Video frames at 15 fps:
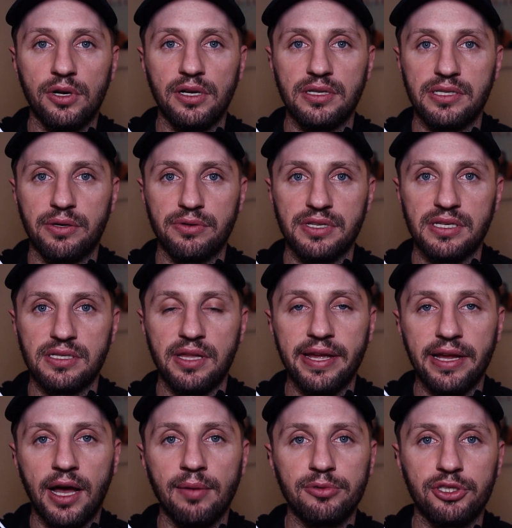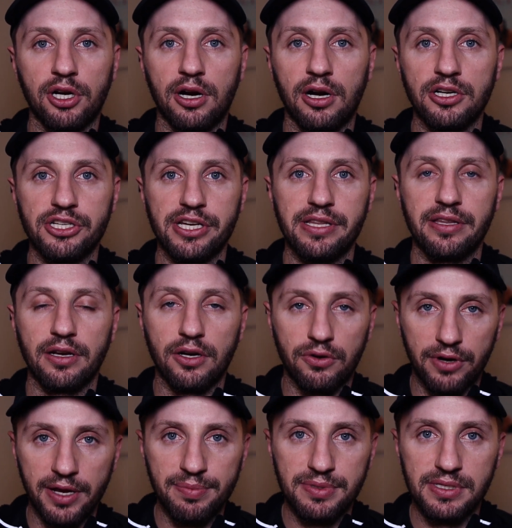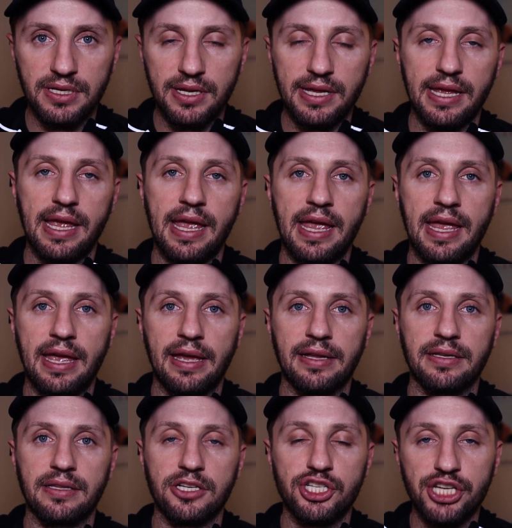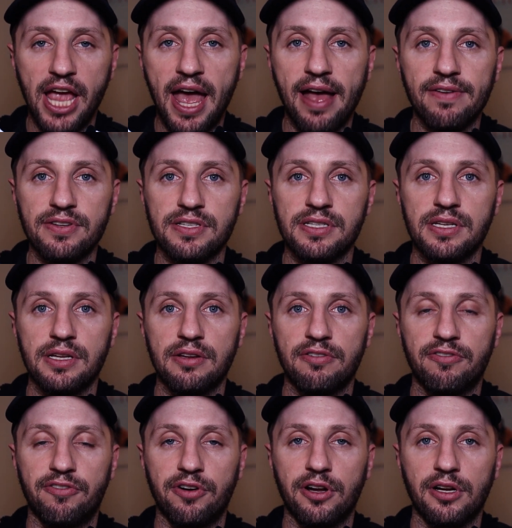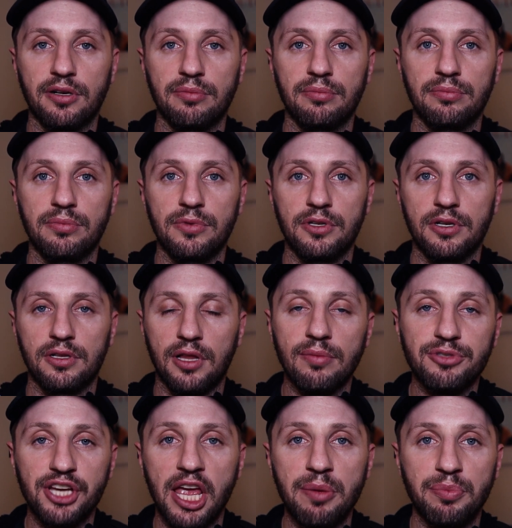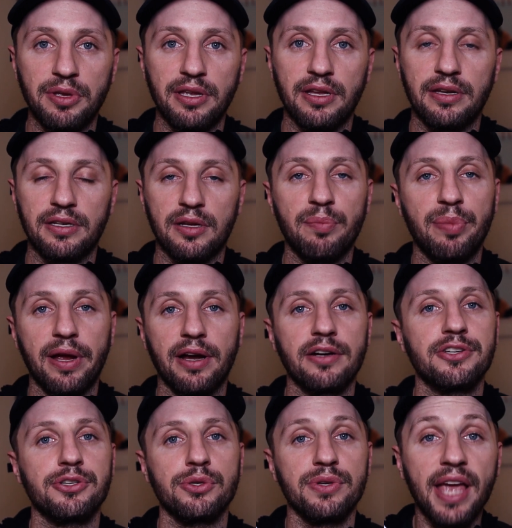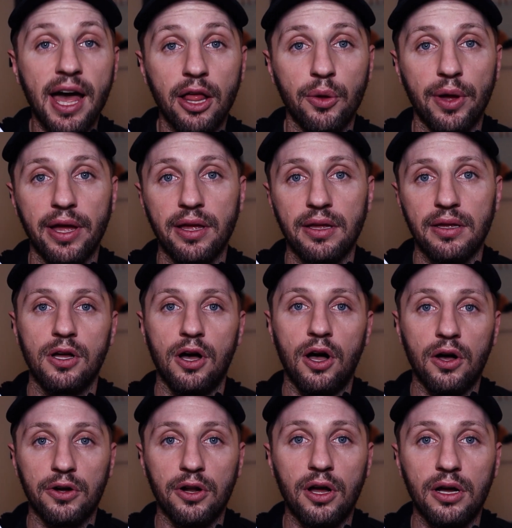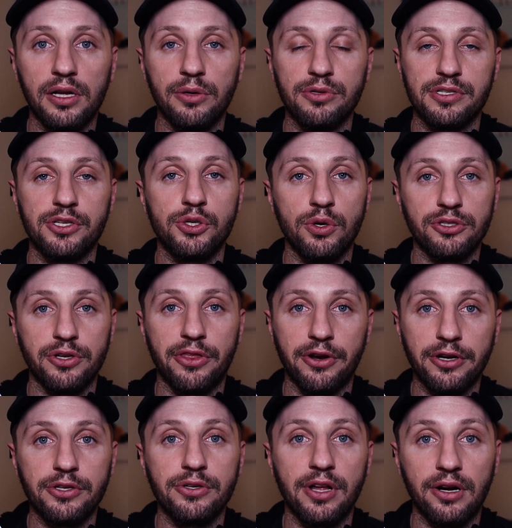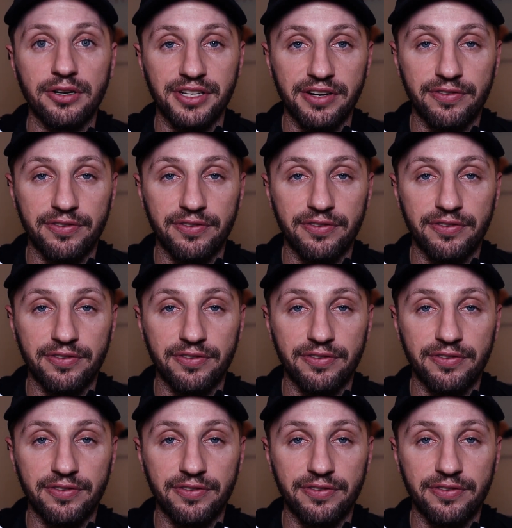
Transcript: was there was a slight upcharge in the grips and the shafts from Club Champion compared to Callaway. All in all, it was a $232